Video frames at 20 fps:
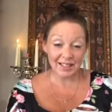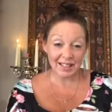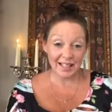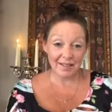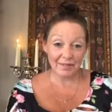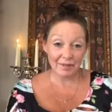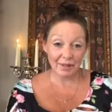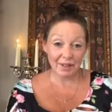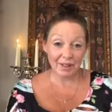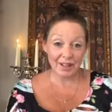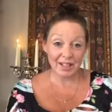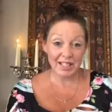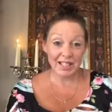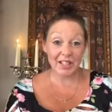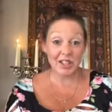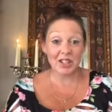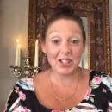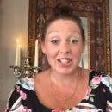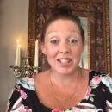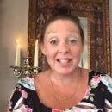
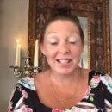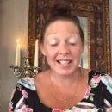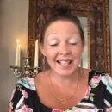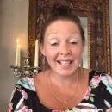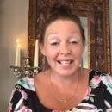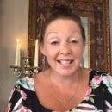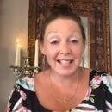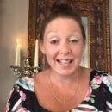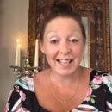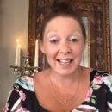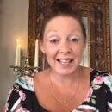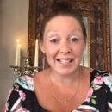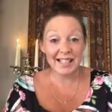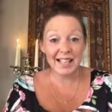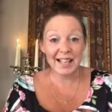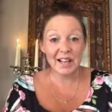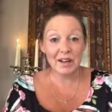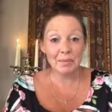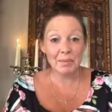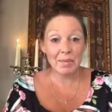11.30 on Sundays,
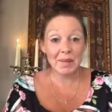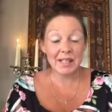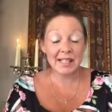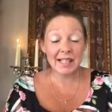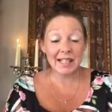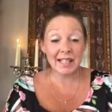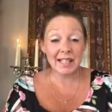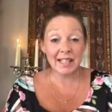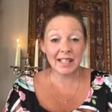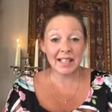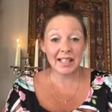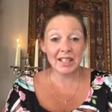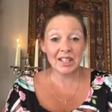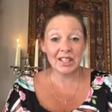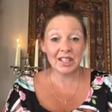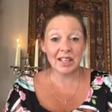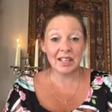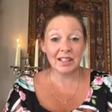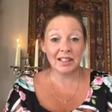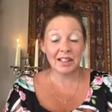Miss
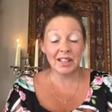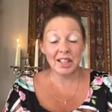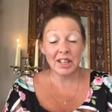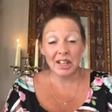Alicia,